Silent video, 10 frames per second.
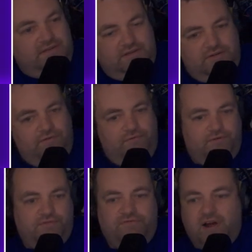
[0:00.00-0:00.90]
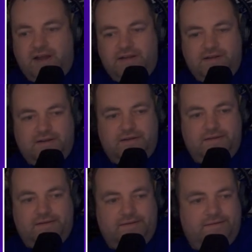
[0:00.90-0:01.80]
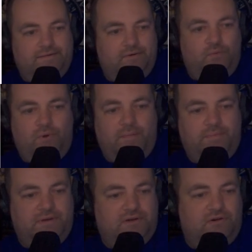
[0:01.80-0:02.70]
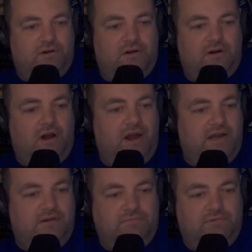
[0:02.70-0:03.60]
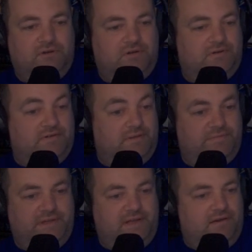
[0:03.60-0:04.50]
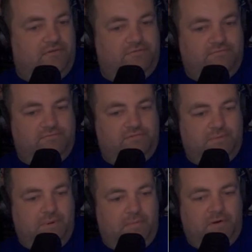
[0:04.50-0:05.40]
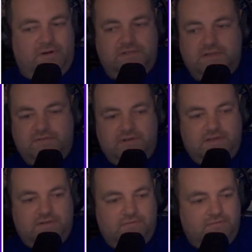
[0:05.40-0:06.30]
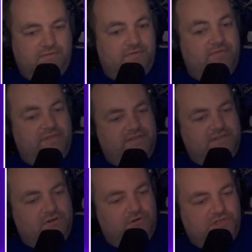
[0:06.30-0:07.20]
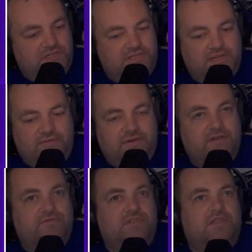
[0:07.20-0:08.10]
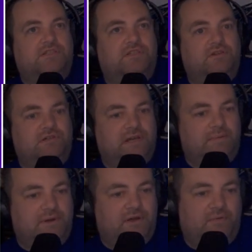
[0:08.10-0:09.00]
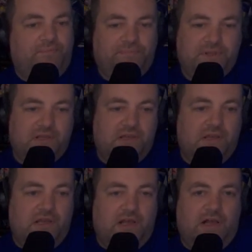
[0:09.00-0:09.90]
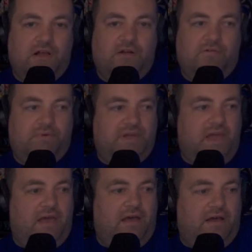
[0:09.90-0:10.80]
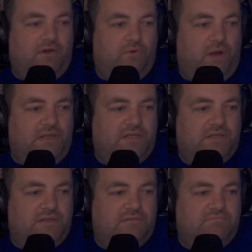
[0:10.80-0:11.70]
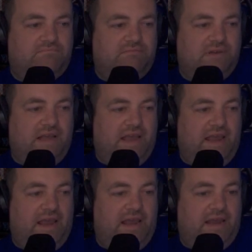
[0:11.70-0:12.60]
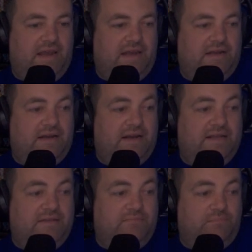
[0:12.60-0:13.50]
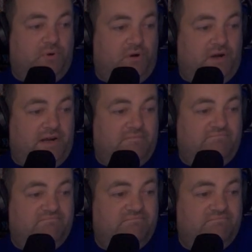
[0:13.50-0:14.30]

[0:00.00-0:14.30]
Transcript: you could find a weapon or item or something. I don't remember. 7. This is OG 7. It was such a long time ago. But yeah, quests and boring.